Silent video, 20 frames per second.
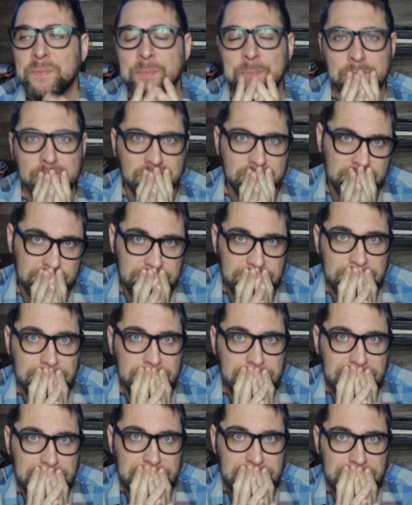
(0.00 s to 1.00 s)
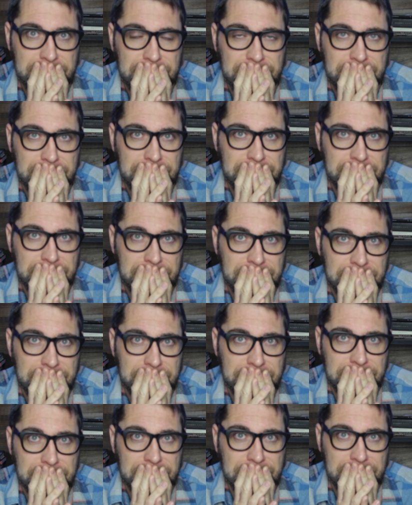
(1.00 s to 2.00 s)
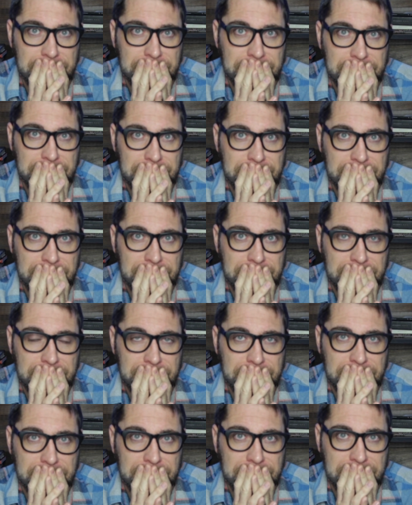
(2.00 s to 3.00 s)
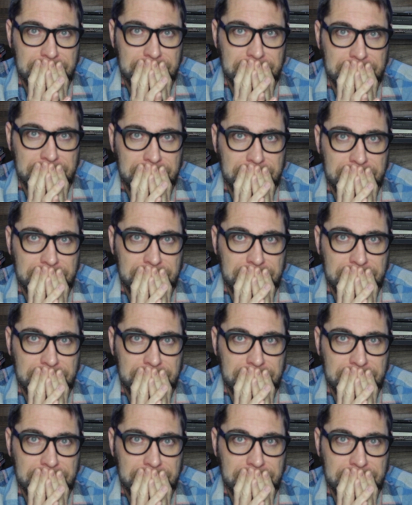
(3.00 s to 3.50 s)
Nothing is said.